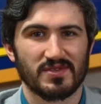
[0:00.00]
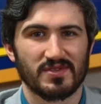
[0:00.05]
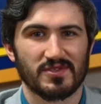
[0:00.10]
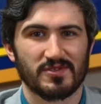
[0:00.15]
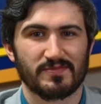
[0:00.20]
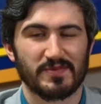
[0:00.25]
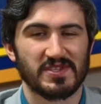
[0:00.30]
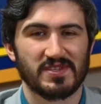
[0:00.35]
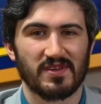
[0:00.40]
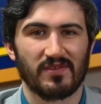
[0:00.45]

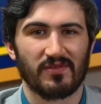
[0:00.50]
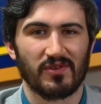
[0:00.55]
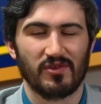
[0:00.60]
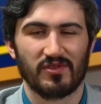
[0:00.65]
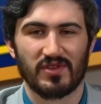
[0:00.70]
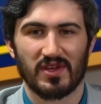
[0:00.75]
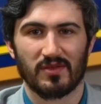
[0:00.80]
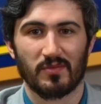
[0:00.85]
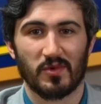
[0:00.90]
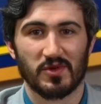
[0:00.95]
Specifically, you
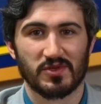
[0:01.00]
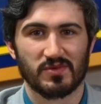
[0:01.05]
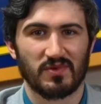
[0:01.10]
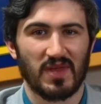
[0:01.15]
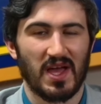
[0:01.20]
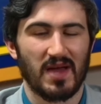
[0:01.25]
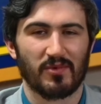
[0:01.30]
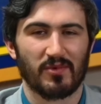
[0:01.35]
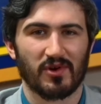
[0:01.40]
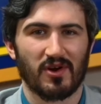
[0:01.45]
think of the most
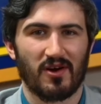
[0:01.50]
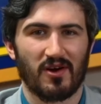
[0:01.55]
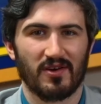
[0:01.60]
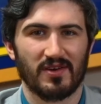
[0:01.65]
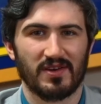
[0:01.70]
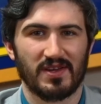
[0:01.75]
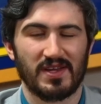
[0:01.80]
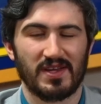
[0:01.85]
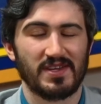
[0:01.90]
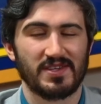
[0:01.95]
reliable car in
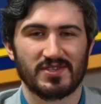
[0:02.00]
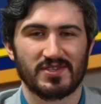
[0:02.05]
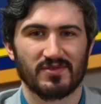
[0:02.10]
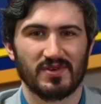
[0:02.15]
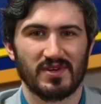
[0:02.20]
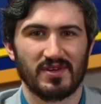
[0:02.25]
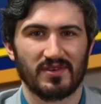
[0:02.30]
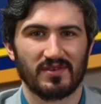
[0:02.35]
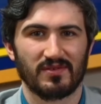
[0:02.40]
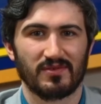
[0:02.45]

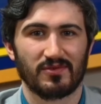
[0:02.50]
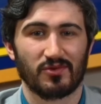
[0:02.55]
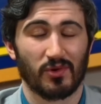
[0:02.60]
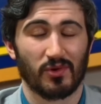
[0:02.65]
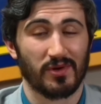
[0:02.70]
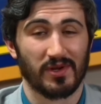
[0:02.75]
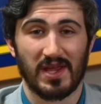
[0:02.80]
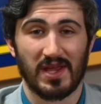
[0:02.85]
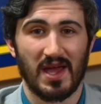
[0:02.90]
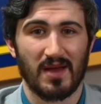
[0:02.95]
history,
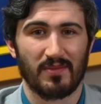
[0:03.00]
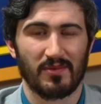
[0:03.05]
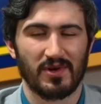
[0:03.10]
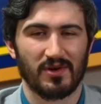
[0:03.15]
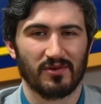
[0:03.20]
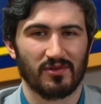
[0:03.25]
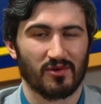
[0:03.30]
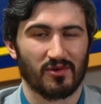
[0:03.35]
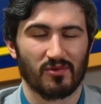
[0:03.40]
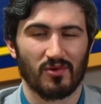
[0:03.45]
Toyota Camry or
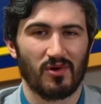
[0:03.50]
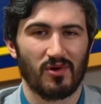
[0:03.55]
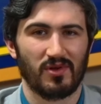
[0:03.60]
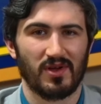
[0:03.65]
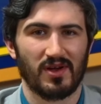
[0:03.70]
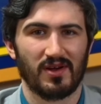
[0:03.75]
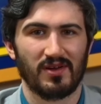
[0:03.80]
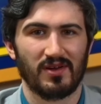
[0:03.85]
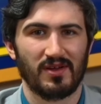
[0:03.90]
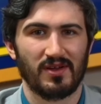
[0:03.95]
the
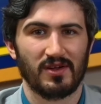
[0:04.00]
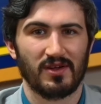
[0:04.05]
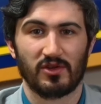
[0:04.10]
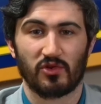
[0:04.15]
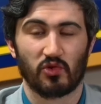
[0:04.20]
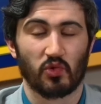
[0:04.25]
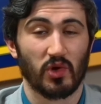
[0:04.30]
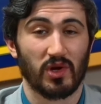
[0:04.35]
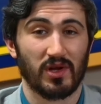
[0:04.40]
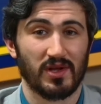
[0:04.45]
Corolla,
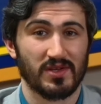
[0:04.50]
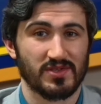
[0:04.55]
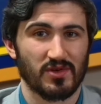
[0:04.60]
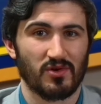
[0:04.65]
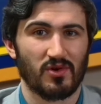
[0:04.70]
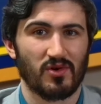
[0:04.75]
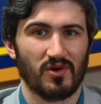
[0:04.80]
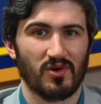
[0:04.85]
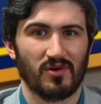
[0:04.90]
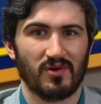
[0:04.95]
Toyota as a
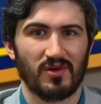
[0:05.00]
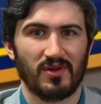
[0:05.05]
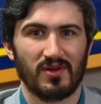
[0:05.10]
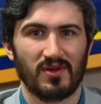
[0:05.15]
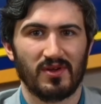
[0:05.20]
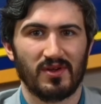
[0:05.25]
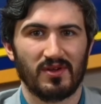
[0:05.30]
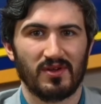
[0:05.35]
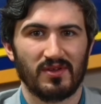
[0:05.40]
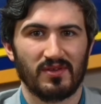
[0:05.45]
whole.
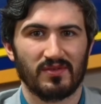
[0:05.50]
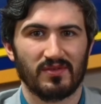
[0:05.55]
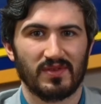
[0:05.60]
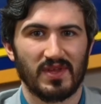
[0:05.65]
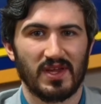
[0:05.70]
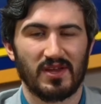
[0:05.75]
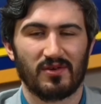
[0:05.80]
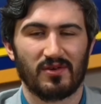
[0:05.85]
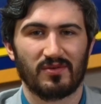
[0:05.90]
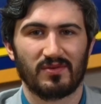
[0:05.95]
They
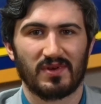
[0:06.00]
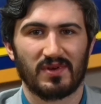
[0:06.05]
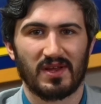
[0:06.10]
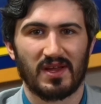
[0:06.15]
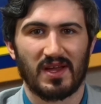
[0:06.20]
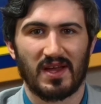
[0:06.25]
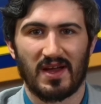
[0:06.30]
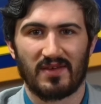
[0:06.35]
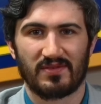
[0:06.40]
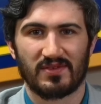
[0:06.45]
don't
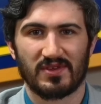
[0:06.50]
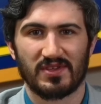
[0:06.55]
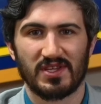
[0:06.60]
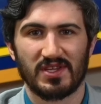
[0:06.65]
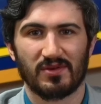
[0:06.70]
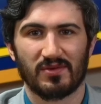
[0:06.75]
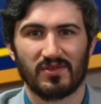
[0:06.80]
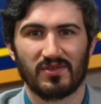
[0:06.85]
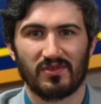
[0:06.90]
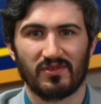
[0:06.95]
have to deal
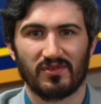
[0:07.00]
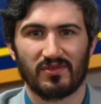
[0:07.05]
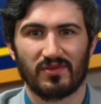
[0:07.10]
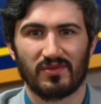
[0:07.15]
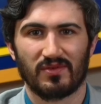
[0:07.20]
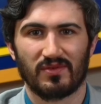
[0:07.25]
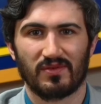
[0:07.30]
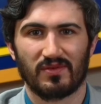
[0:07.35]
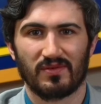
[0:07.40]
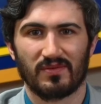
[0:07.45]
with
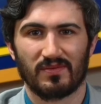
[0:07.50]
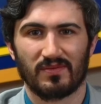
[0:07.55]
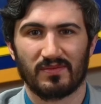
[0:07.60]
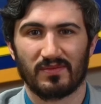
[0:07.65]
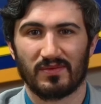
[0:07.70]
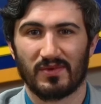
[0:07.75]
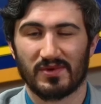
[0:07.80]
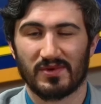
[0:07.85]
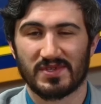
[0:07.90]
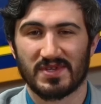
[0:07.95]

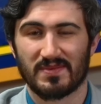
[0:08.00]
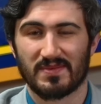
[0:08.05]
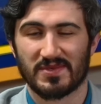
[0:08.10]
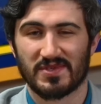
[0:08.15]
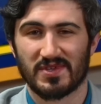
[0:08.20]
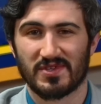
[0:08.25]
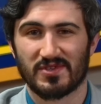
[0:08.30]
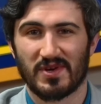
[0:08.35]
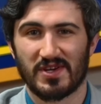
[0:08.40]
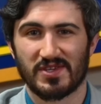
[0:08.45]
those types of
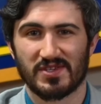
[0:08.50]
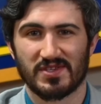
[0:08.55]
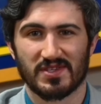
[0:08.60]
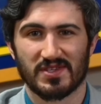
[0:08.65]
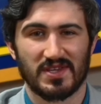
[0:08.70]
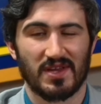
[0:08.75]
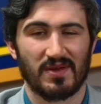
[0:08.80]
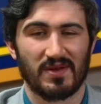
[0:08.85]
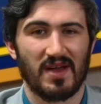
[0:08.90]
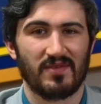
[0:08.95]
situations because they
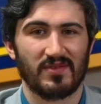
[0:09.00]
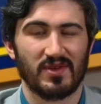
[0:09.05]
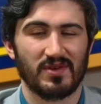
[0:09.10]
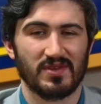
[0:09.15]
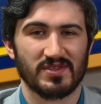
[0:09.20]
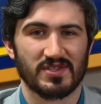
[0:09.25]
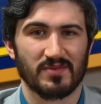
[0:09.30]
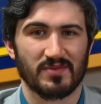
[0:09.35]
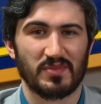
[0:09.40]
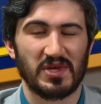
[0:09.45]
don't have
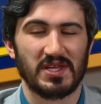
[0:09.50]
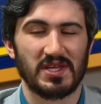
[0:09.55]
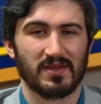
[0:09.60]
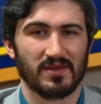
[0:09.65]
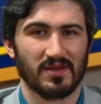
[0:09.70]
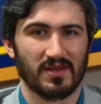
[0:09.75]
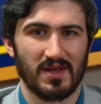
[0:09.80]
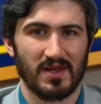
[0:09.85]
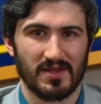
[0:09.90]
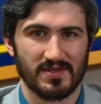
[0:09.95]
unions competing
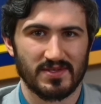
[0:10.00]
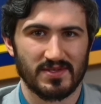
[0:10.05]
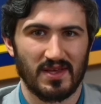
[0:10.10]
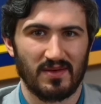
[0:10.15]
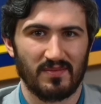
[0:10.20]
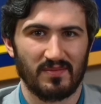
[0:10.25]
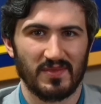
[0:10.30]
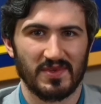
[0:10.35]
against them.